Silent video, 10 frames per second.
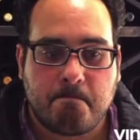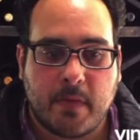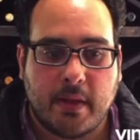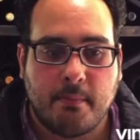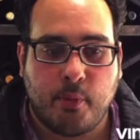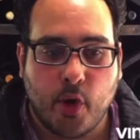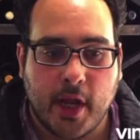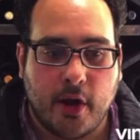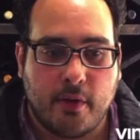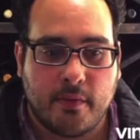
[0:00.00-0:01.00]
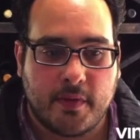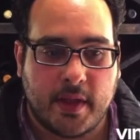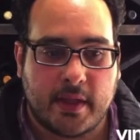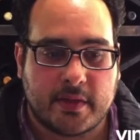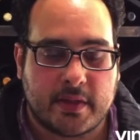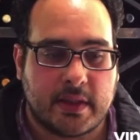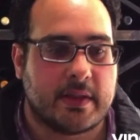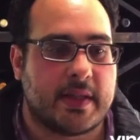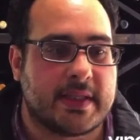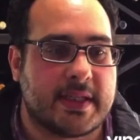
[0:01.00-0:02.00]
Bordeaux, the,
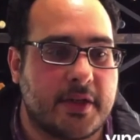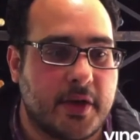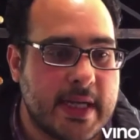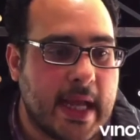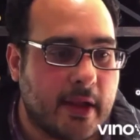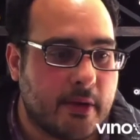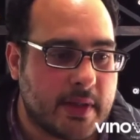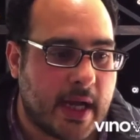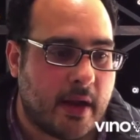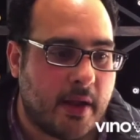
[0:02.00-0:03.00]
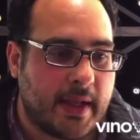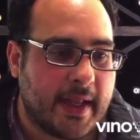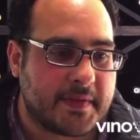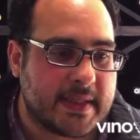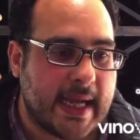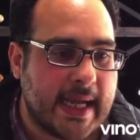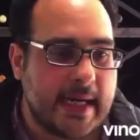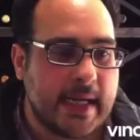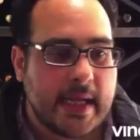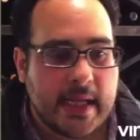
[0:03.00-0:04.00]
the center yellow dot on the left side,
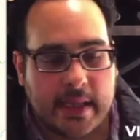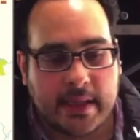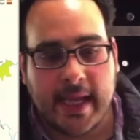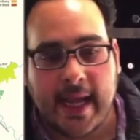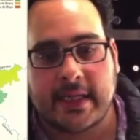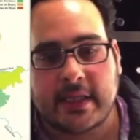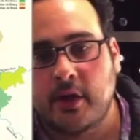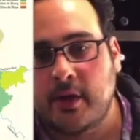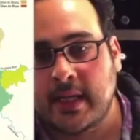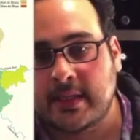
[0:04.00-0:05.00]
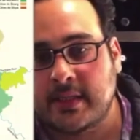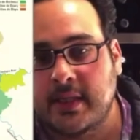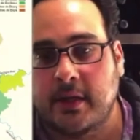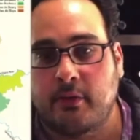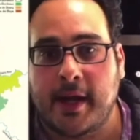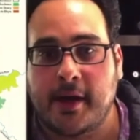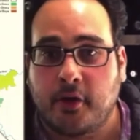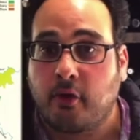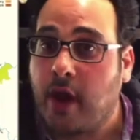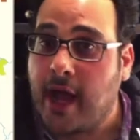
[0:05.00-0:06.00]
that is known as the Greater
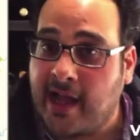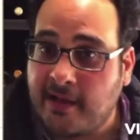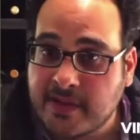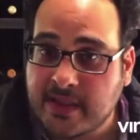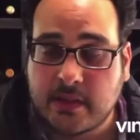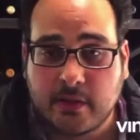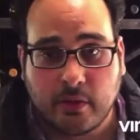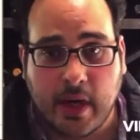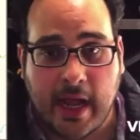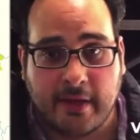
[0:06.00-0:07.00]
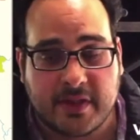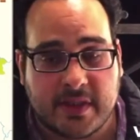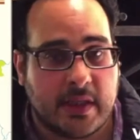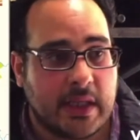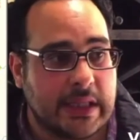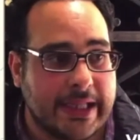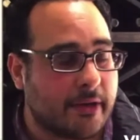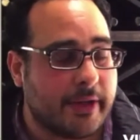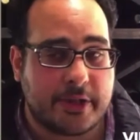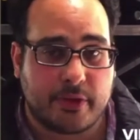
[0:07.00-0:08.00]
Graves. Graves
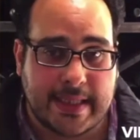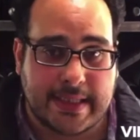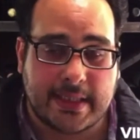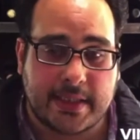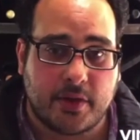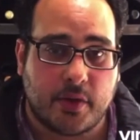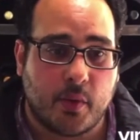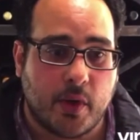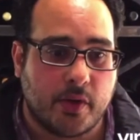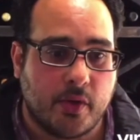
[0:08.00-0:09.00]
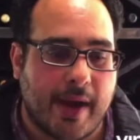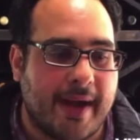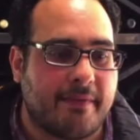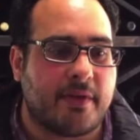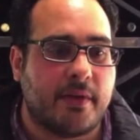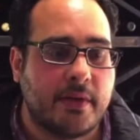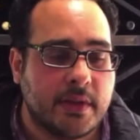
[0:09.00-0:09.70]
literally translates into the word gravel.